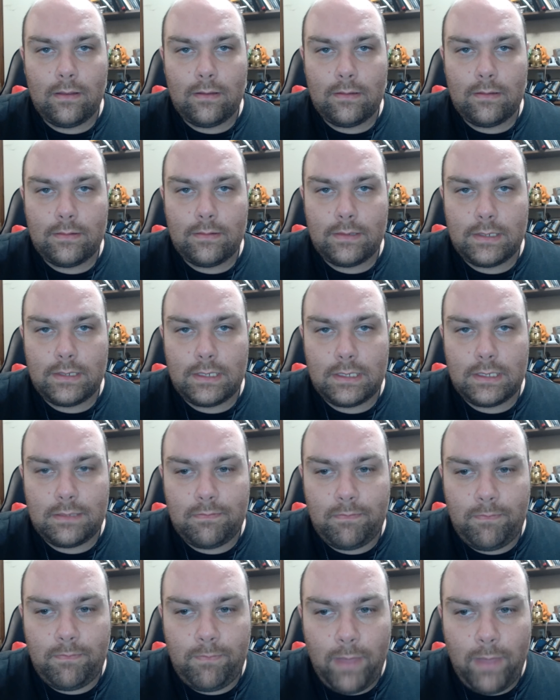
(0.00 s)

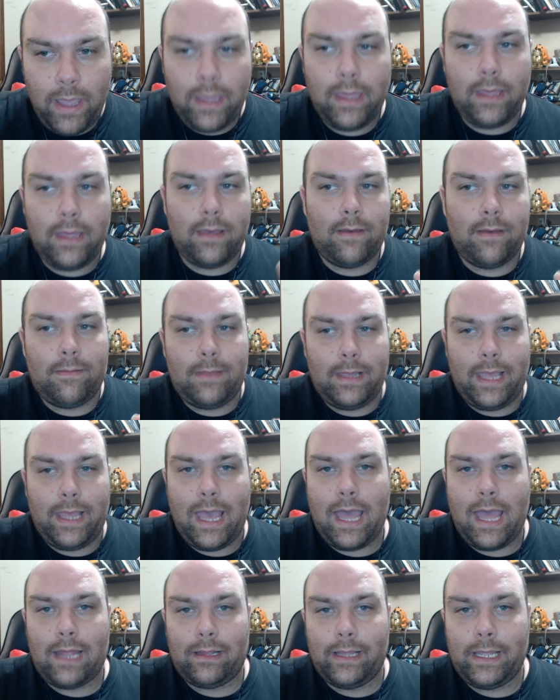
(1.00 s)
Speaking of the
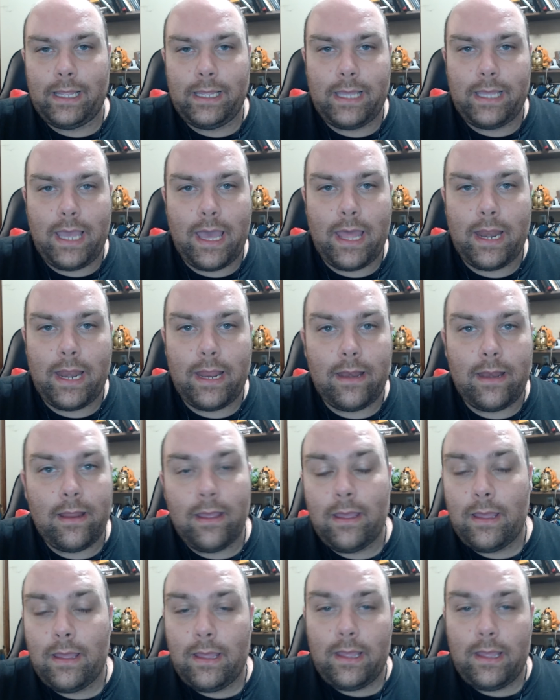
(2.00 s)
Gatling cannon,
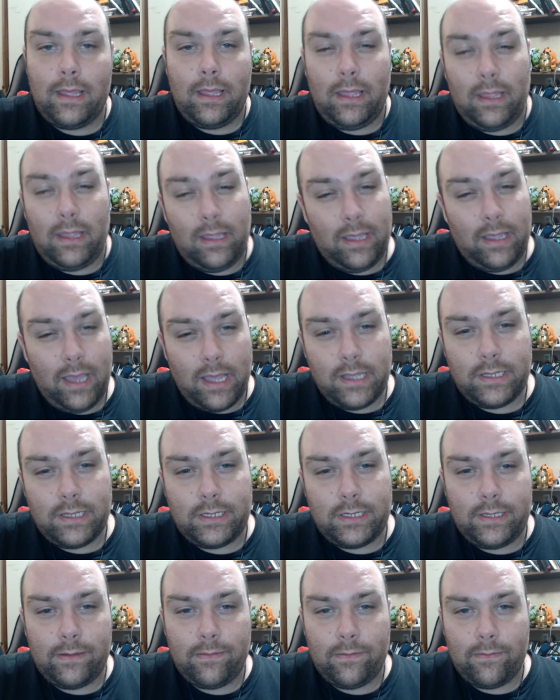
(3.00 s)
you
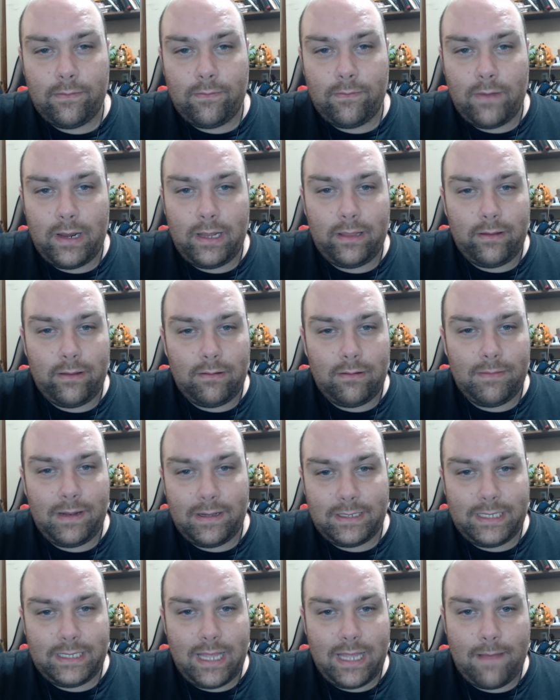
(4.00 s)
guys want a little bit
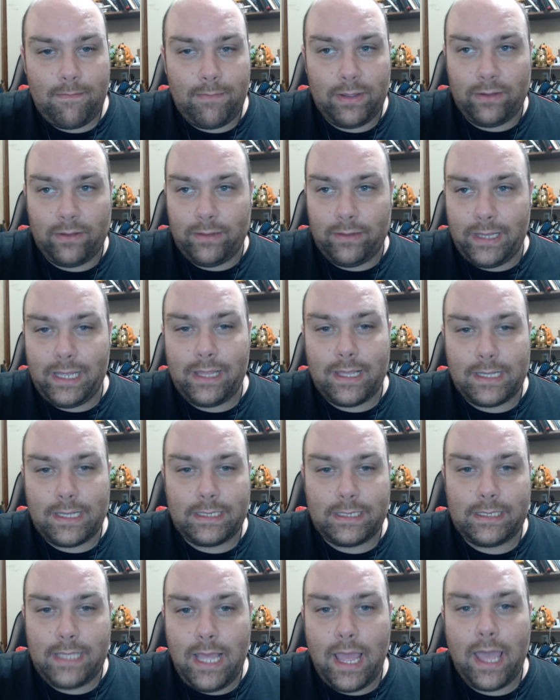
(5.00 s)
of tip building
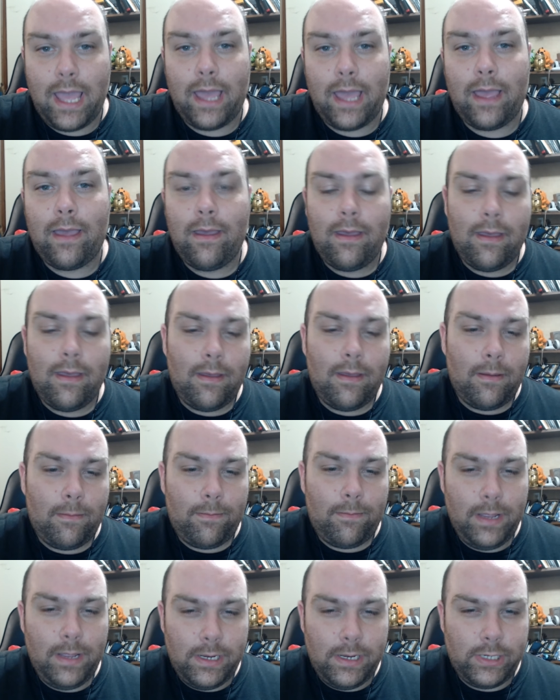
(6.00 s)
this thing,
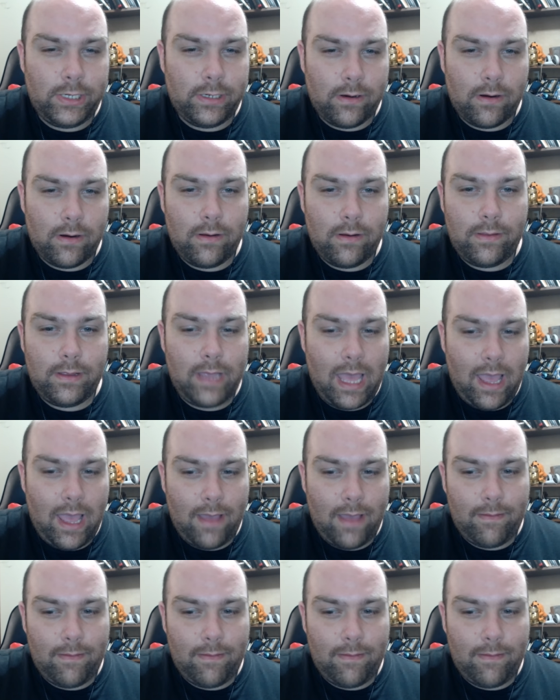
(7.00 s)
be sure to have a